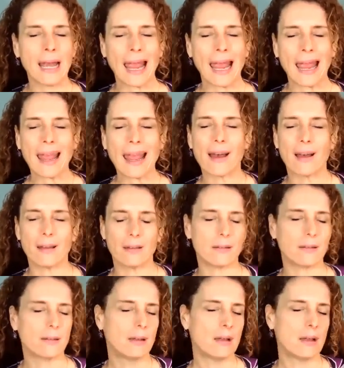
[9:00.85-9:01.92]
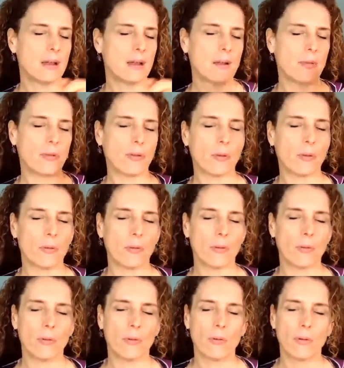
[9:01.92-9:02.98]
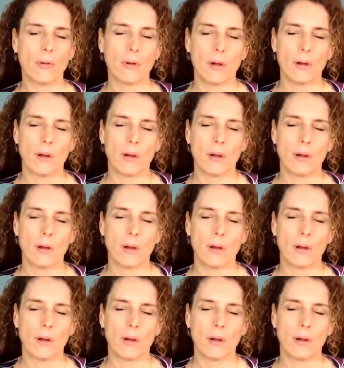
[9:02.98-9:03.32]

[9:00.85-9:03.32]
hand to